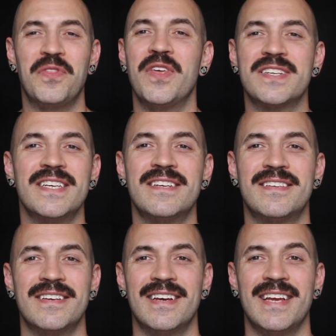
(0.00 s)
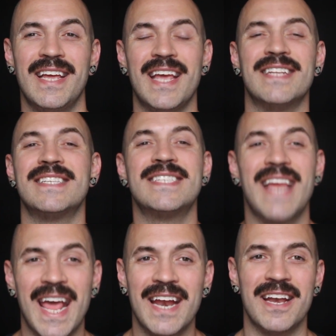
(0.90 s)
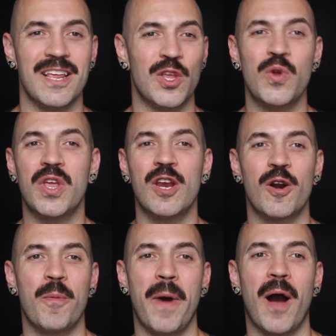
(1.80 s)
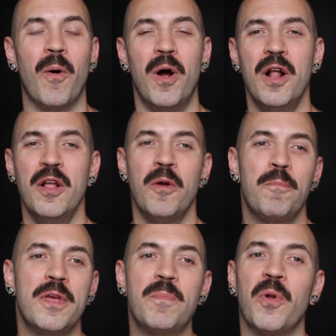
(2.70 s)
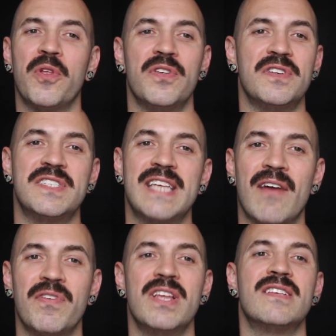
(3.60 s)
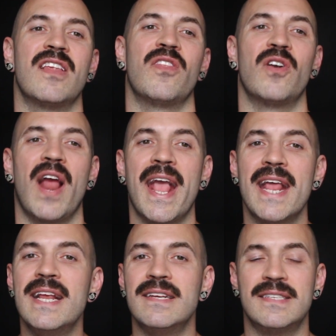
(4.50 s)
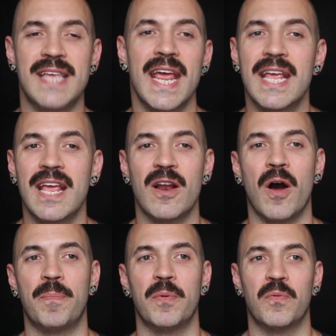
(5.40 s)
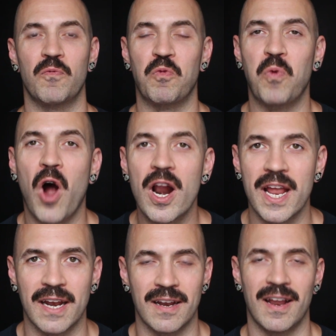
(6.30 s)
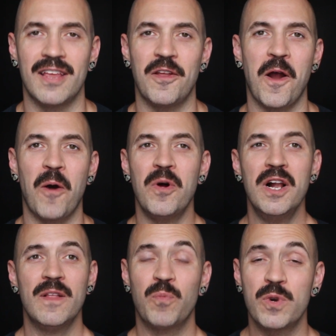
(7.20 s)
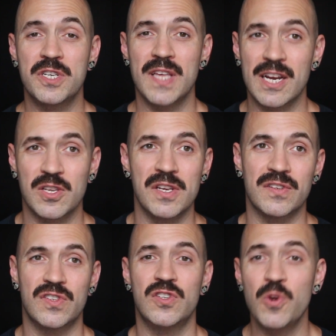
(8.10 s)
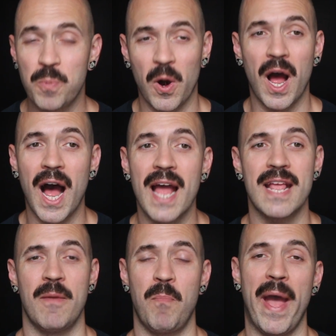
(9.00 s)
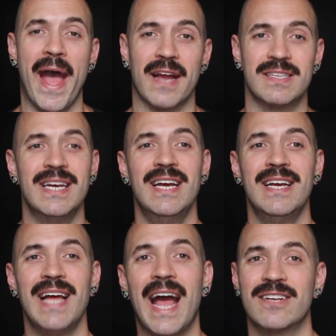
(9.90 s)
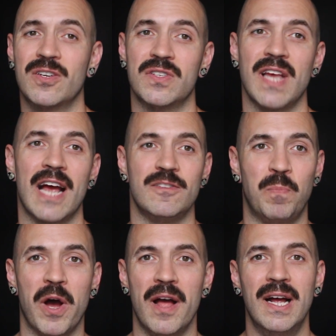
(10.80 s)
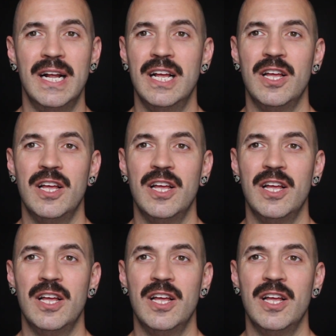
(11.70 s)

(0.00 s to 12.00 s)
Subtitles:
This is insanity. You hear about people in their 70s and their 80s taking up running, you know, which is actually a super high impact exercise, but